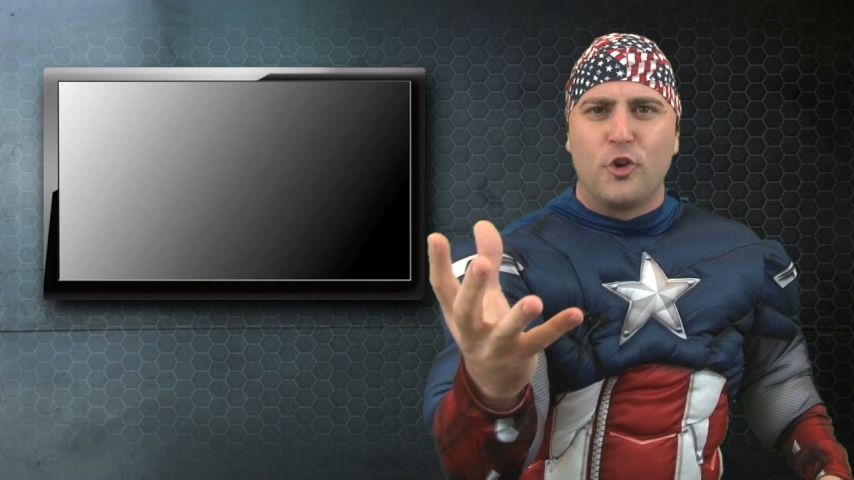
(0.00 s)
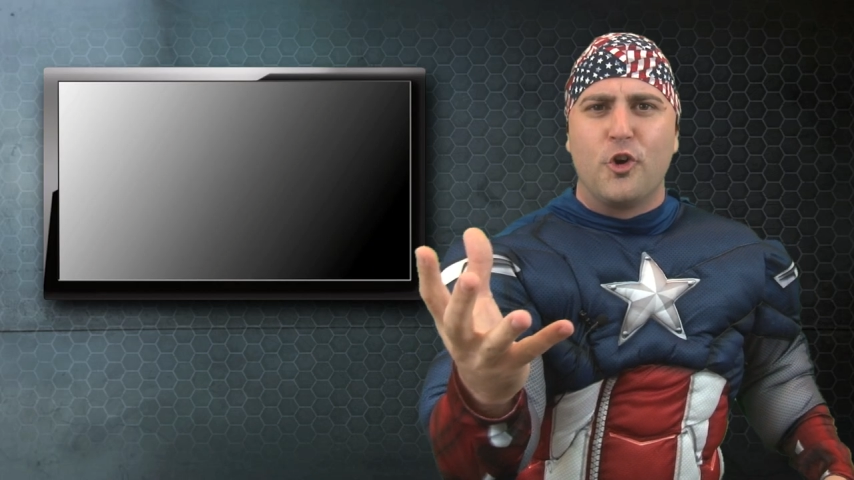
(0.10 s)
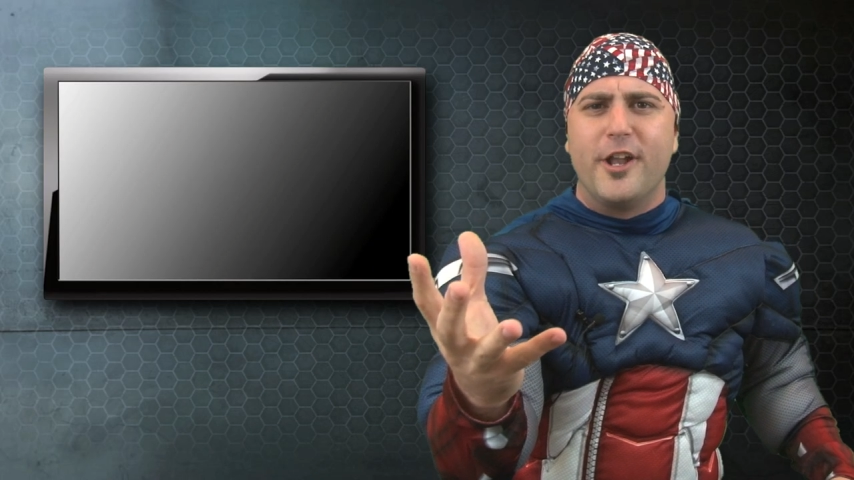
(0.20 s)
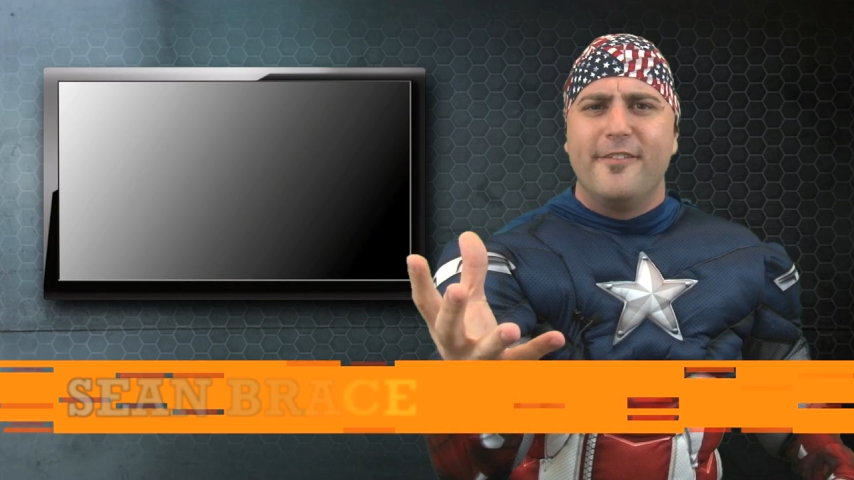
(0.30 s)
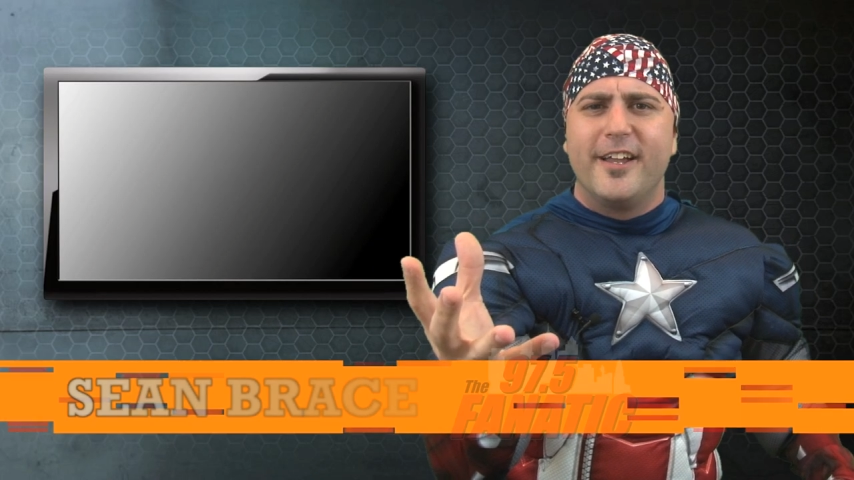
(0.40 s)

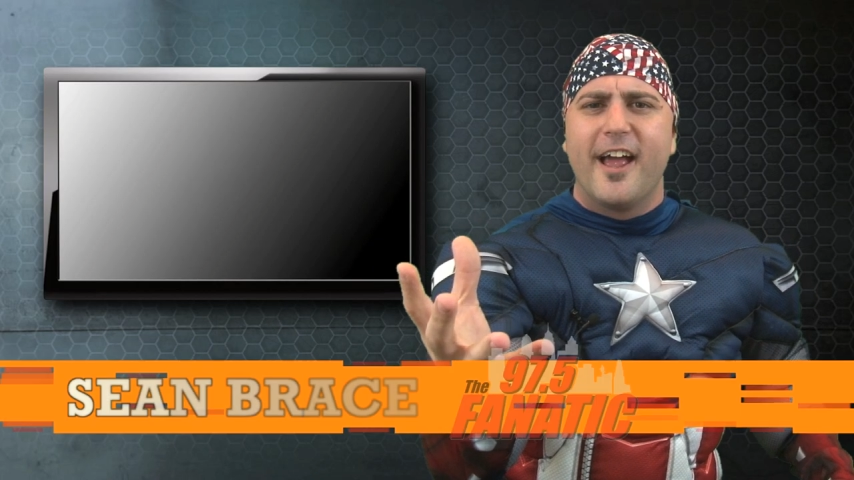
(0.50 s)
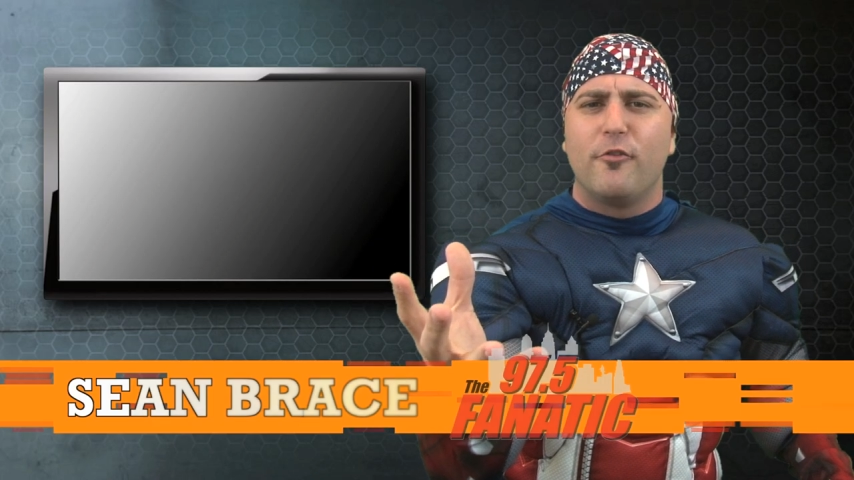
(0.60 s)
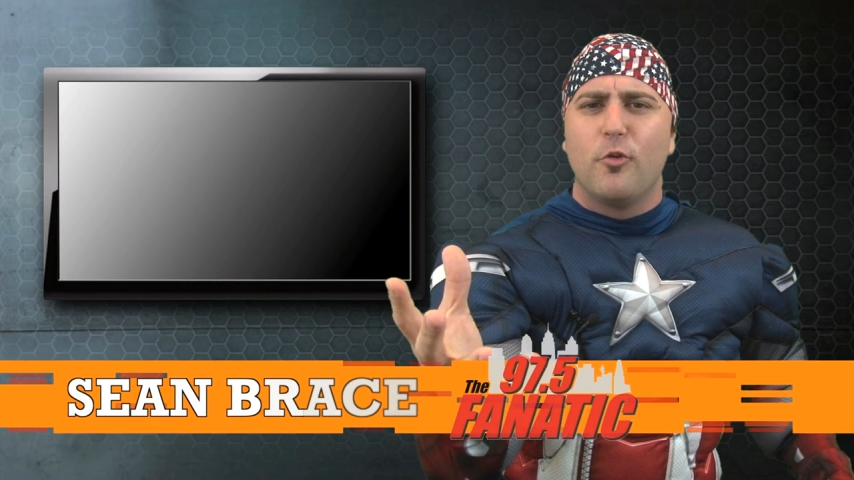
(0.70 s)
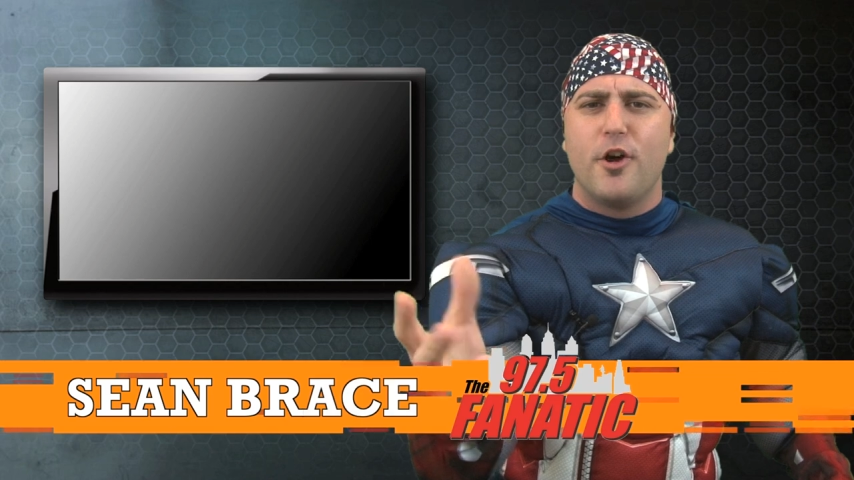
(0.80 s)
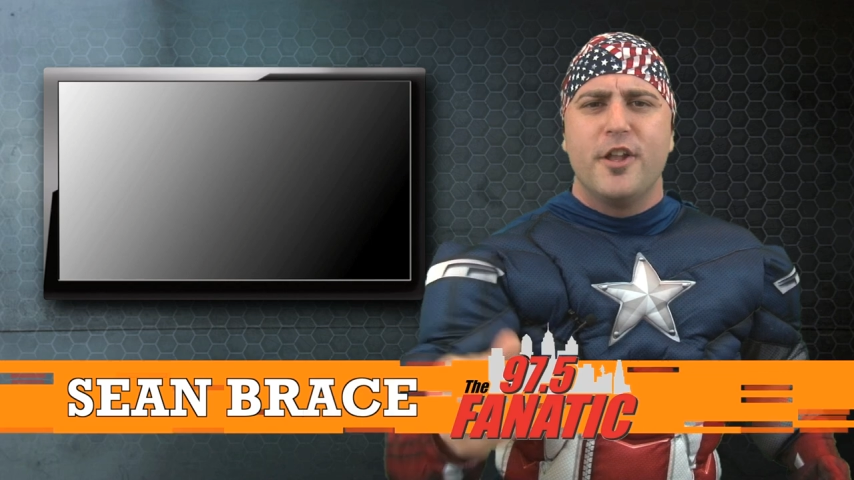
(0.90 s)
Good evening,
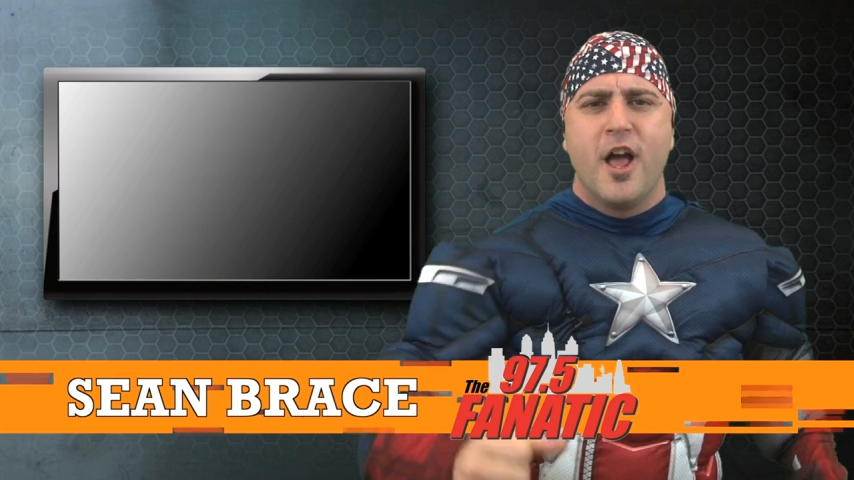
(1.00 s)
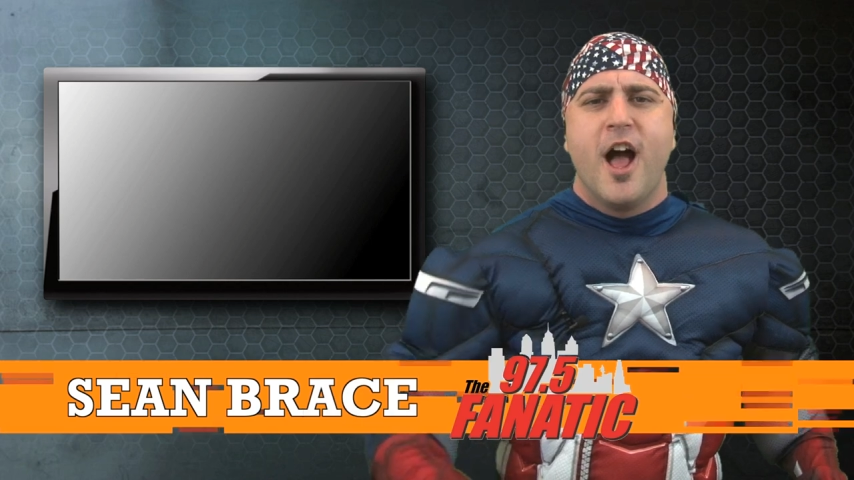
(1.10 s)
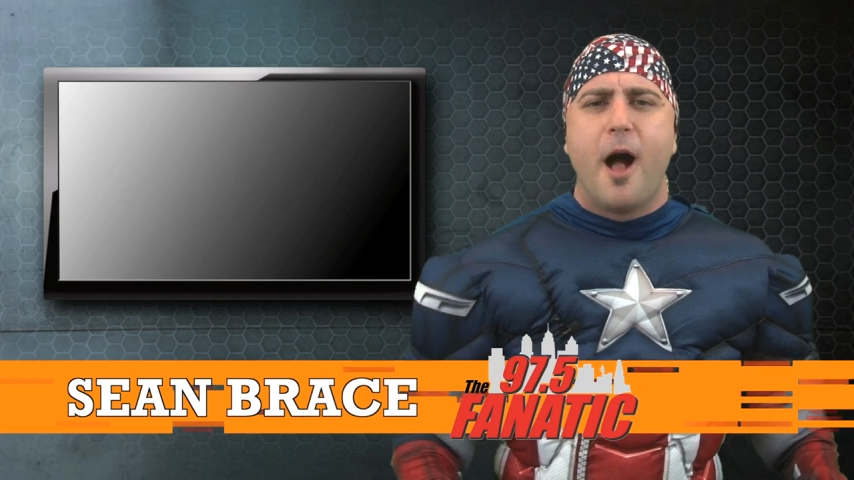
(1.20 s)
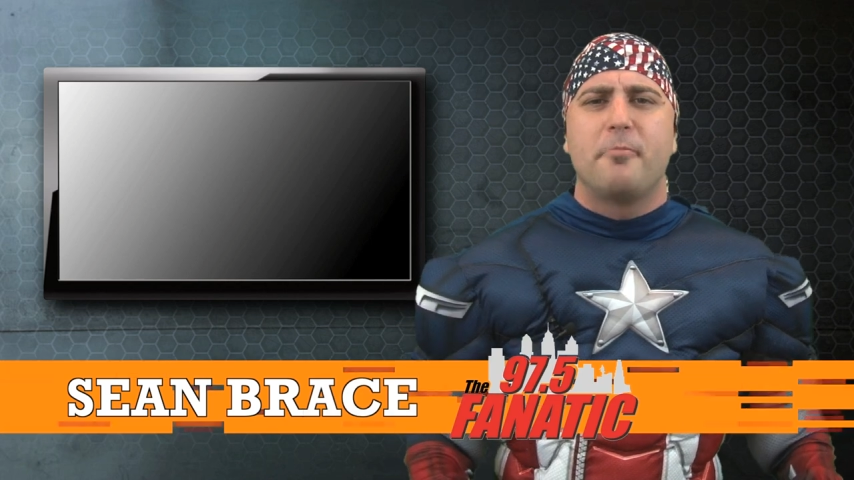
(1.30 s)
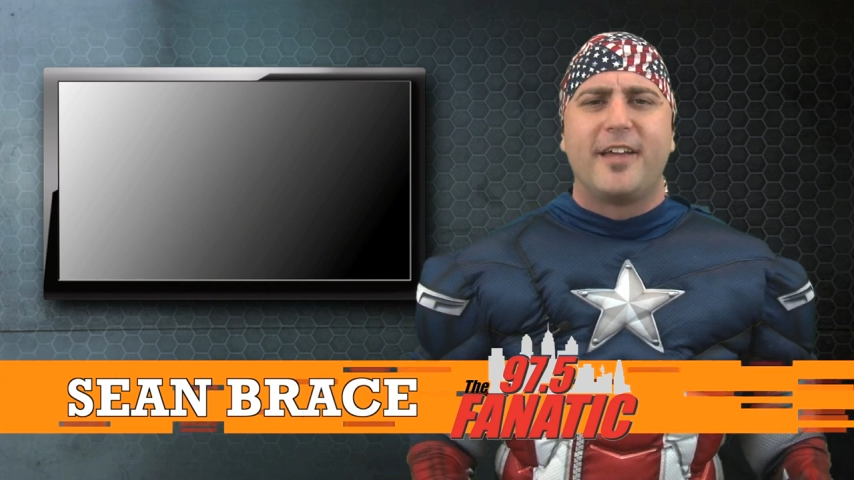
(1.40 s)
everyone. I'm